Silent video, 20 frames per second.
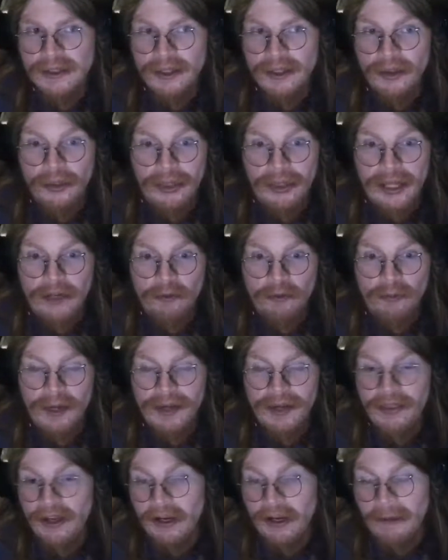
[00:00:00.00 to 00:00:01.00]
That is
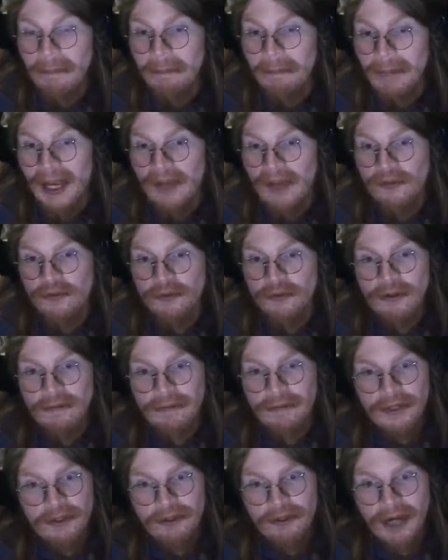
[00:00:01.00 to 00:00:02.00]
why they are a master
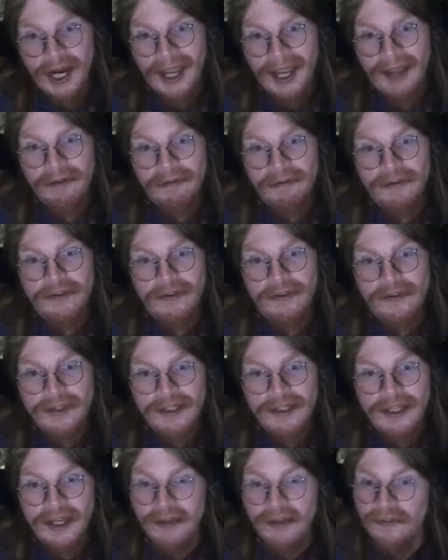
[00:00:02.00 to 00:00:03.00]
of their craft.
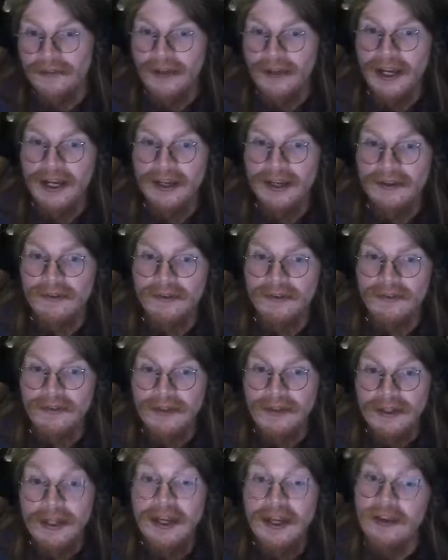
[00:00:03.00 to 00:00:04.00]
And
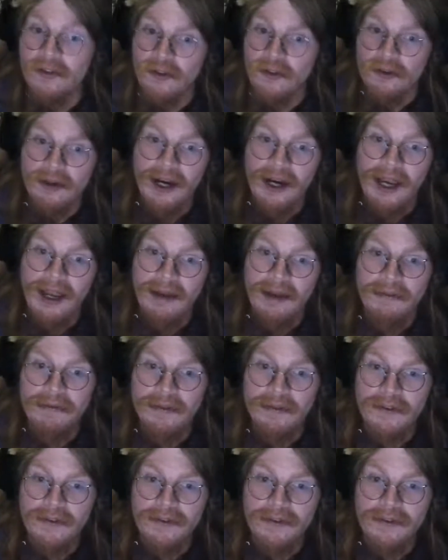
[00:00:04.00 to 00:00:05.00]
science is a
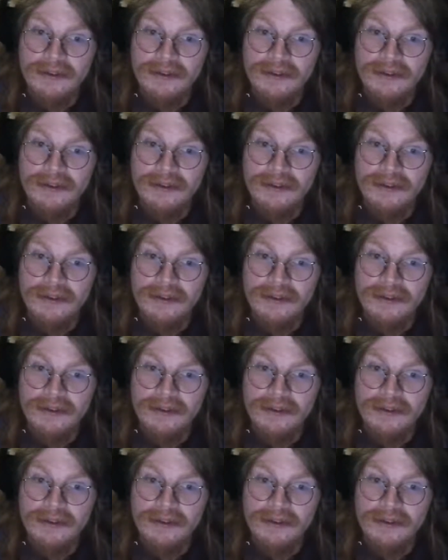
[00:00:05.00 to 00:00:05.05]
craft.